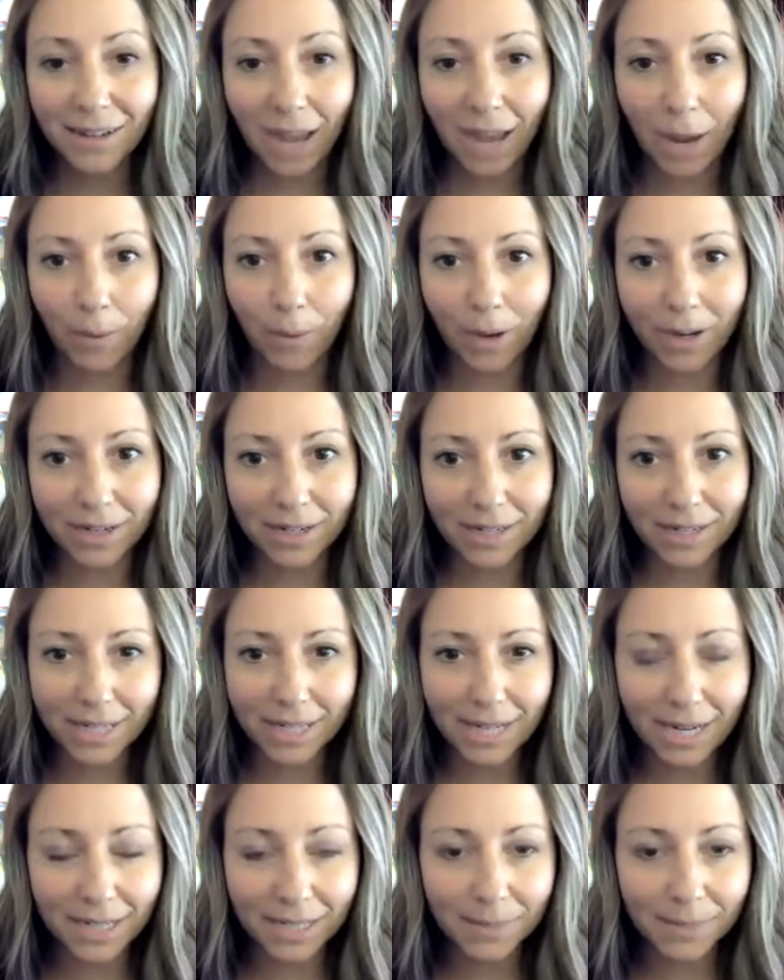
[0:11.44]
I wanted to
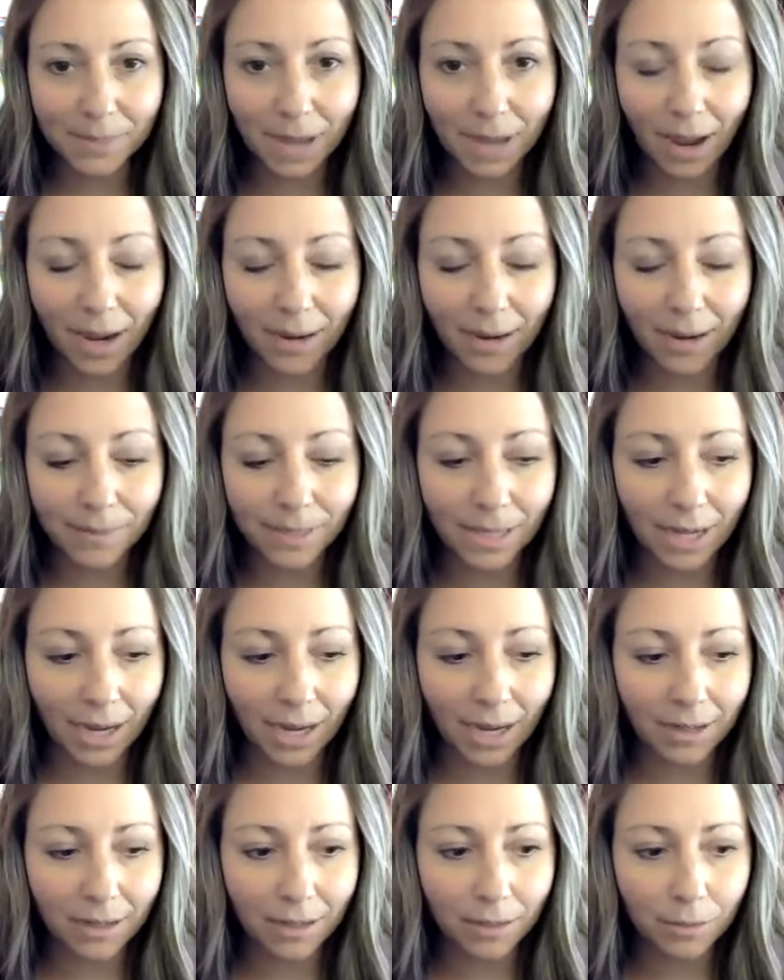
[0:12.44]
take some time to
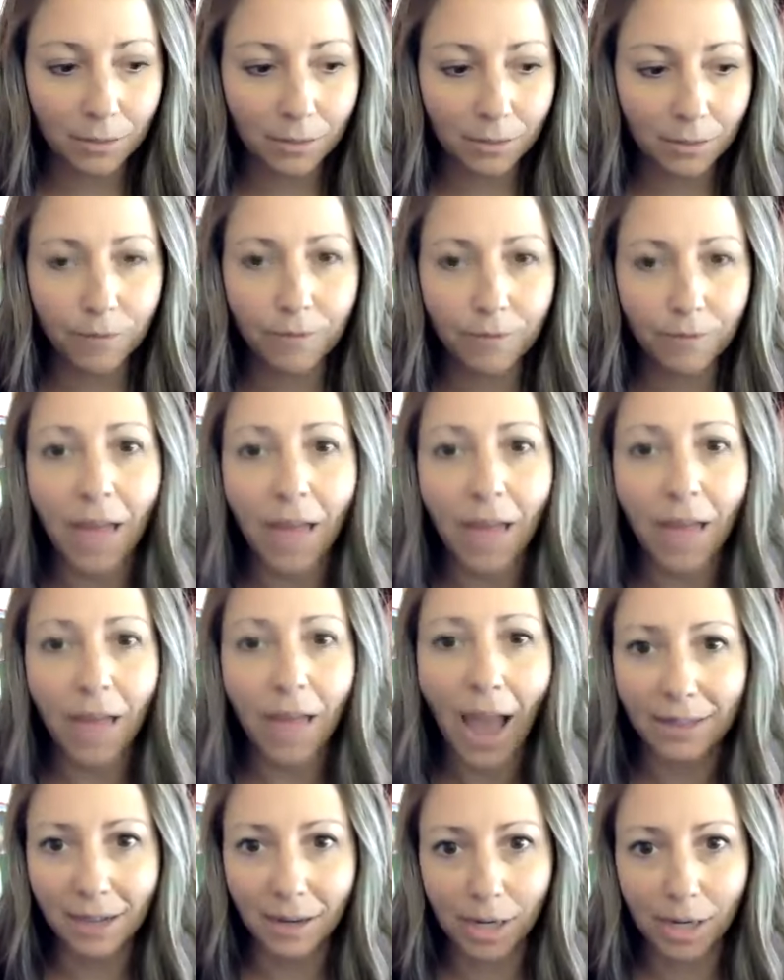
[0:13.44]
kind of
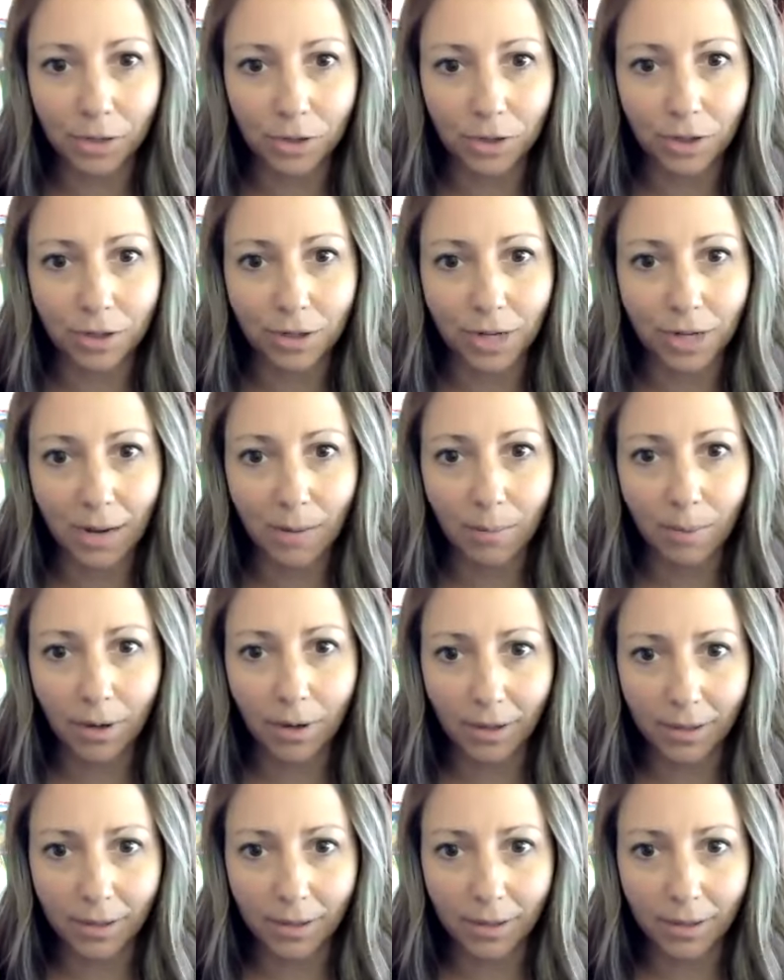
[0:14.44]
reflect on my journey,